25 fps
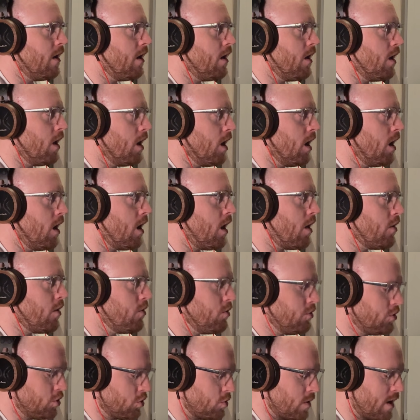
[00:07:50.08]
a
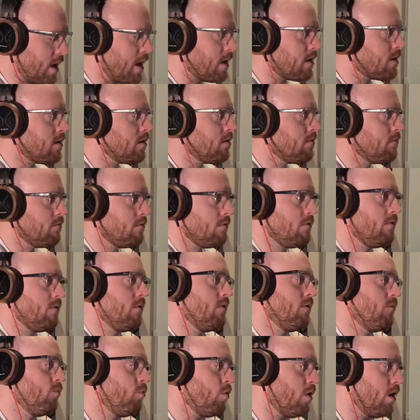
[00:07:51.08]
low track,
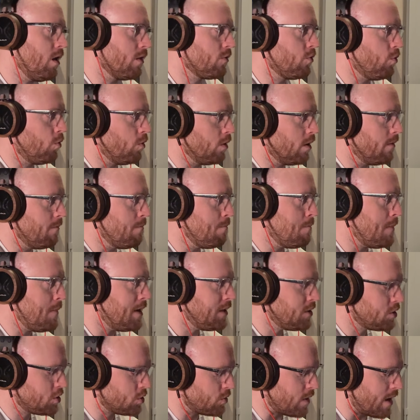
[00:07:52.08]
what I'll call a
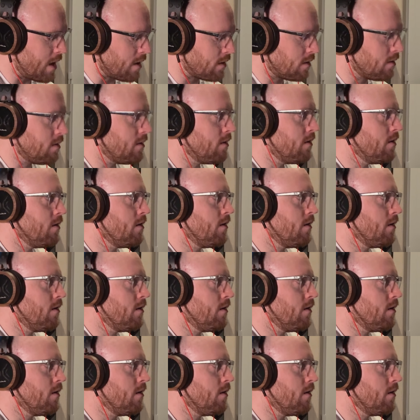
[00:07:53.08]
mid track,